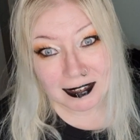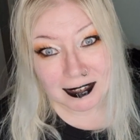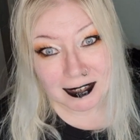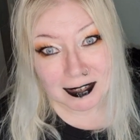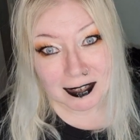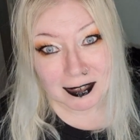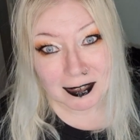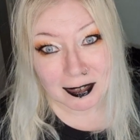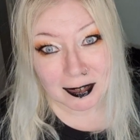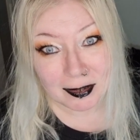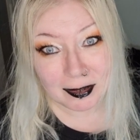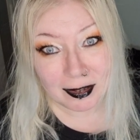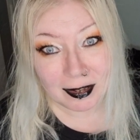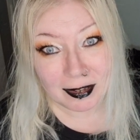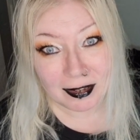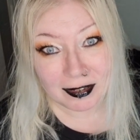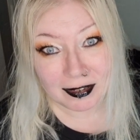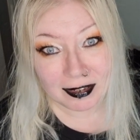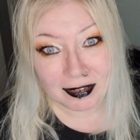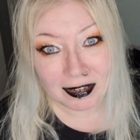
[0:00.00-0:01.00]
So
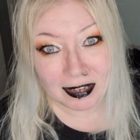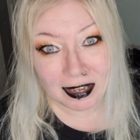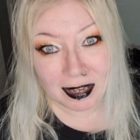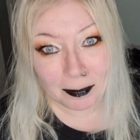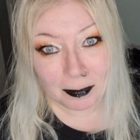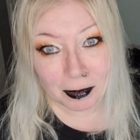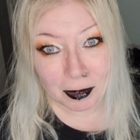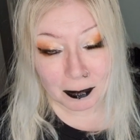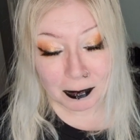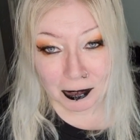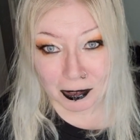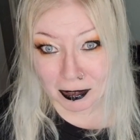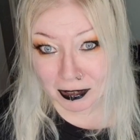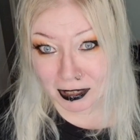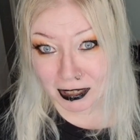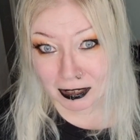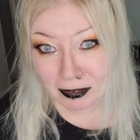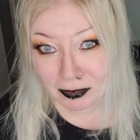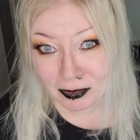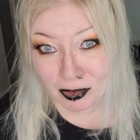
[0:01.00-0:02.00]
I'm probably
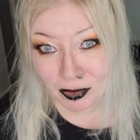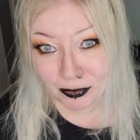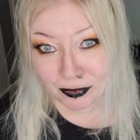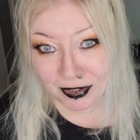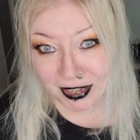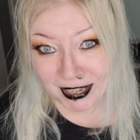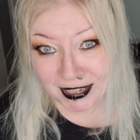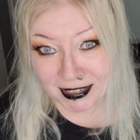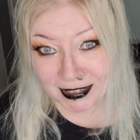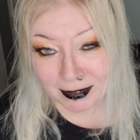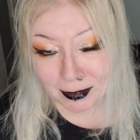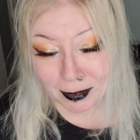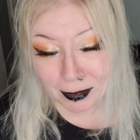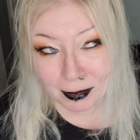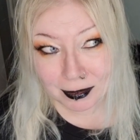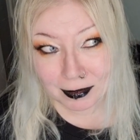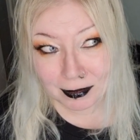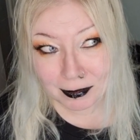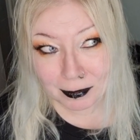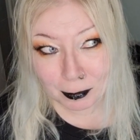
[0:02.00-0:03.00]
gonna lose
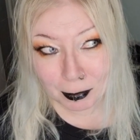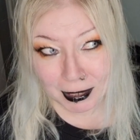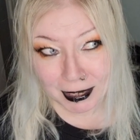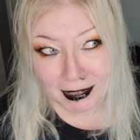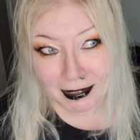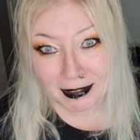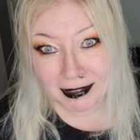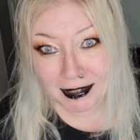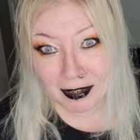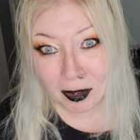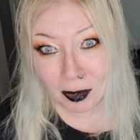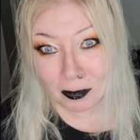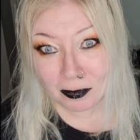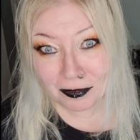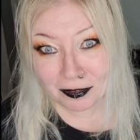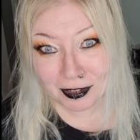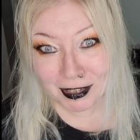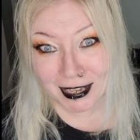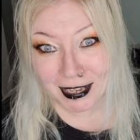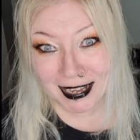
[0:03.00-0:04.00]
weight,
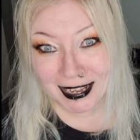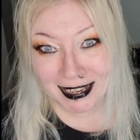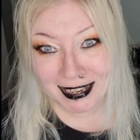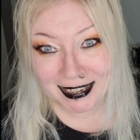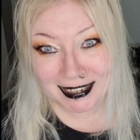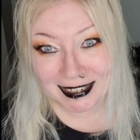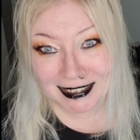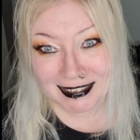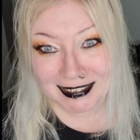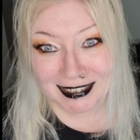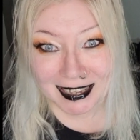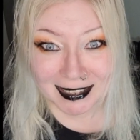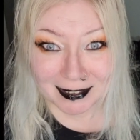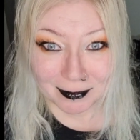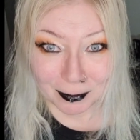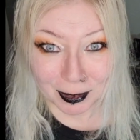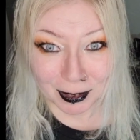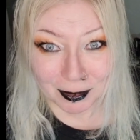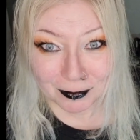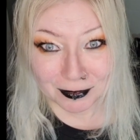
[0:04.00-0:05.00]
hopefully. Is that
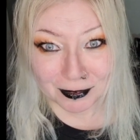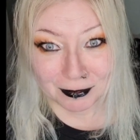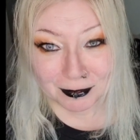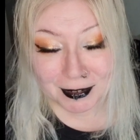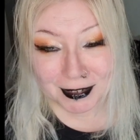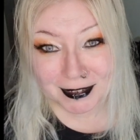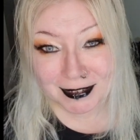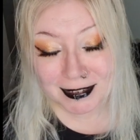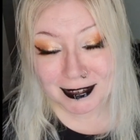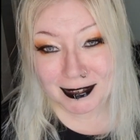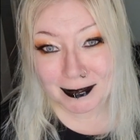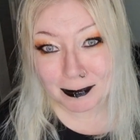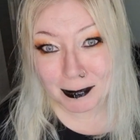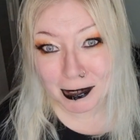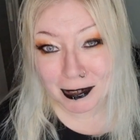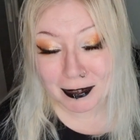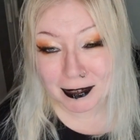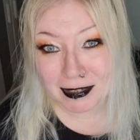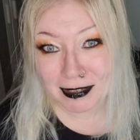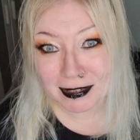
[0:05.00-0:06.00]
one of the reasons?
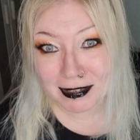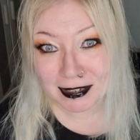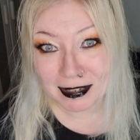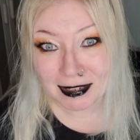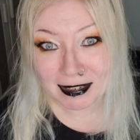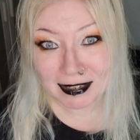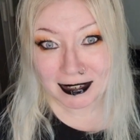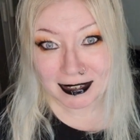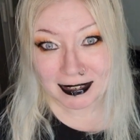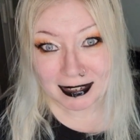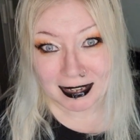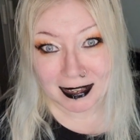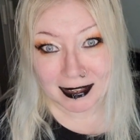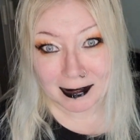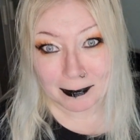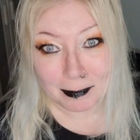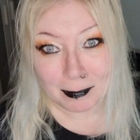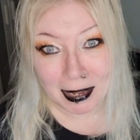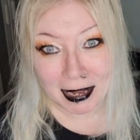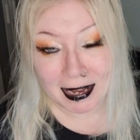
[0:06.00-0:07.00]
Because
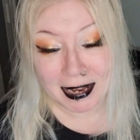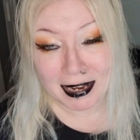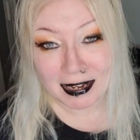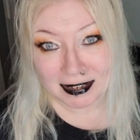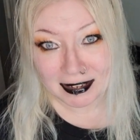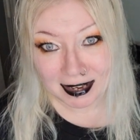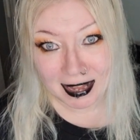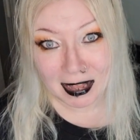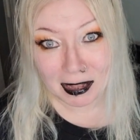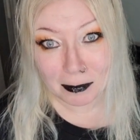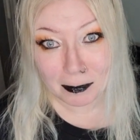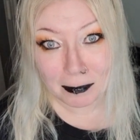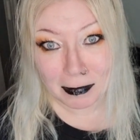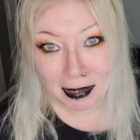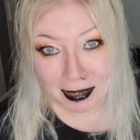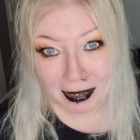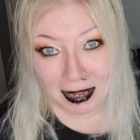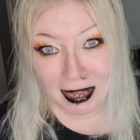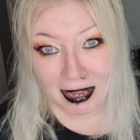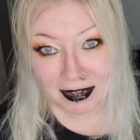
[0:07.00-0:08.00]
that might help
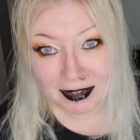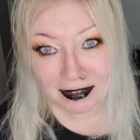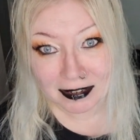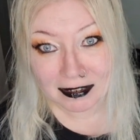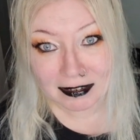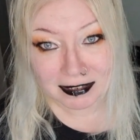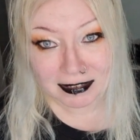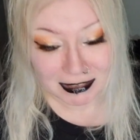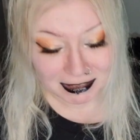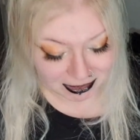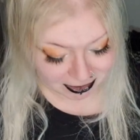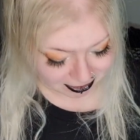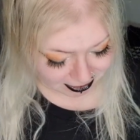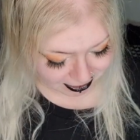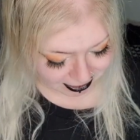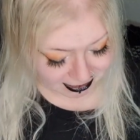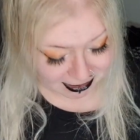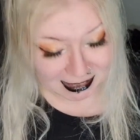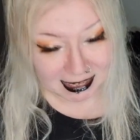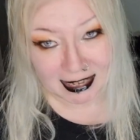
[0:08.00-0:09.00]
my other
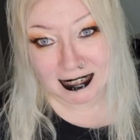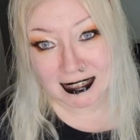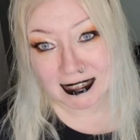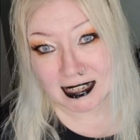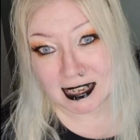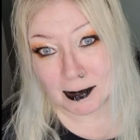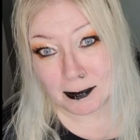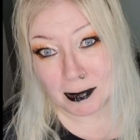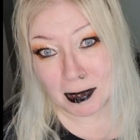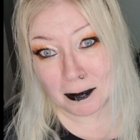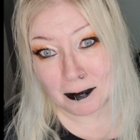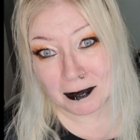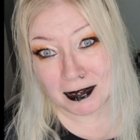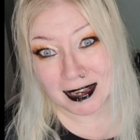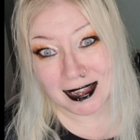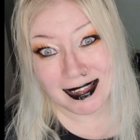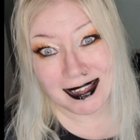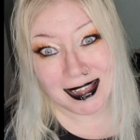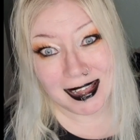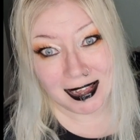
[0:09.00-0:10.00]
conditions like sleep
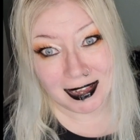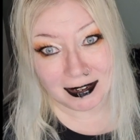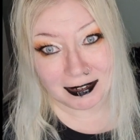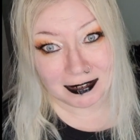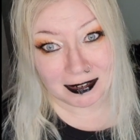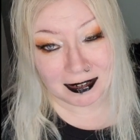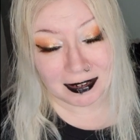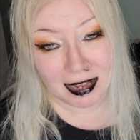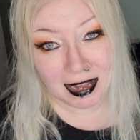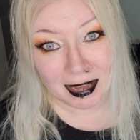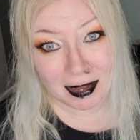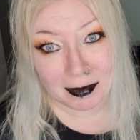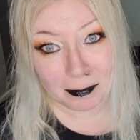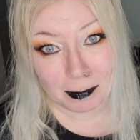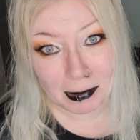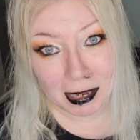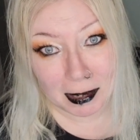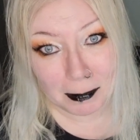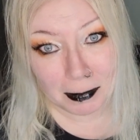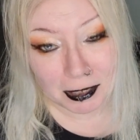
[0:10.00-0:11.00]
apnea and high
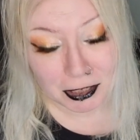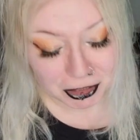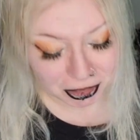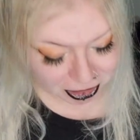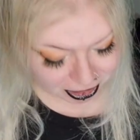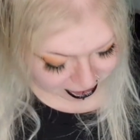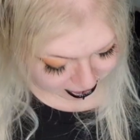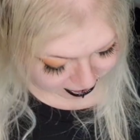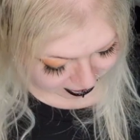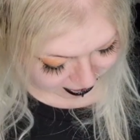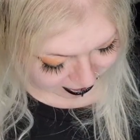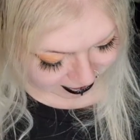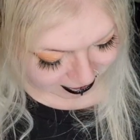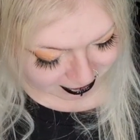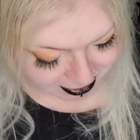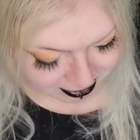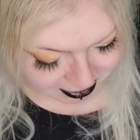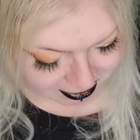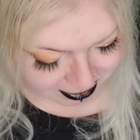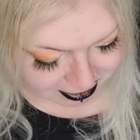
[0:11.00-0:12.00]
blood pressure.
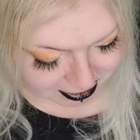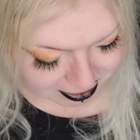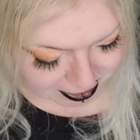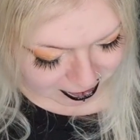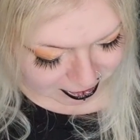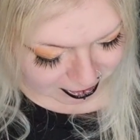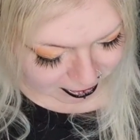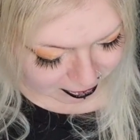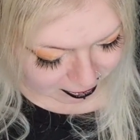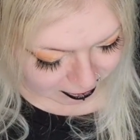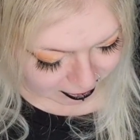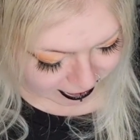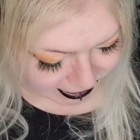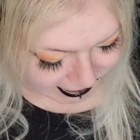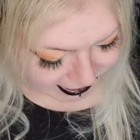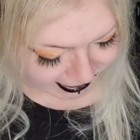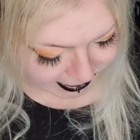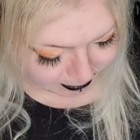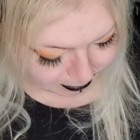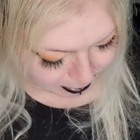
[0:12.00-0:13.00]
So
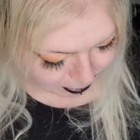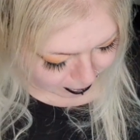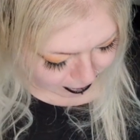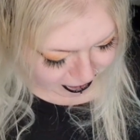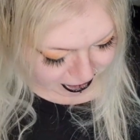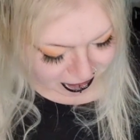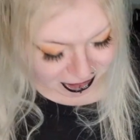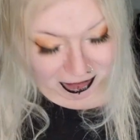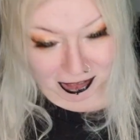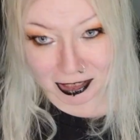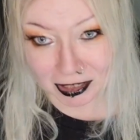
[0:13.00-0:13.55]
I bought